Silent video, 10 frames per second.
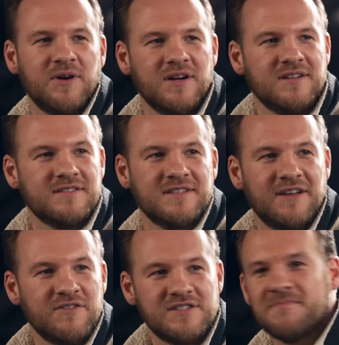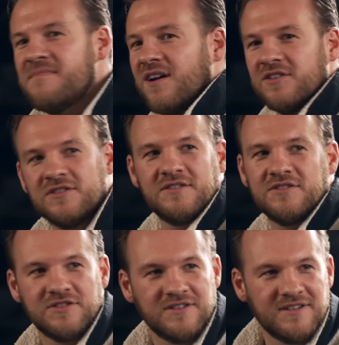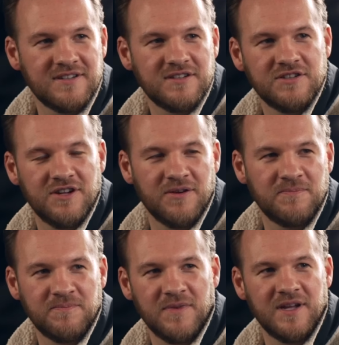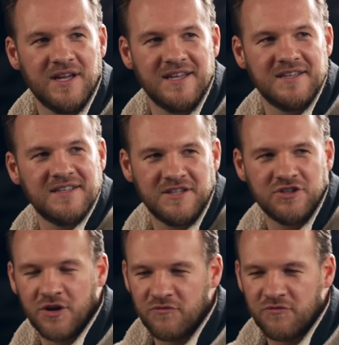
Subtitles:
but there isn't much. You know, you don't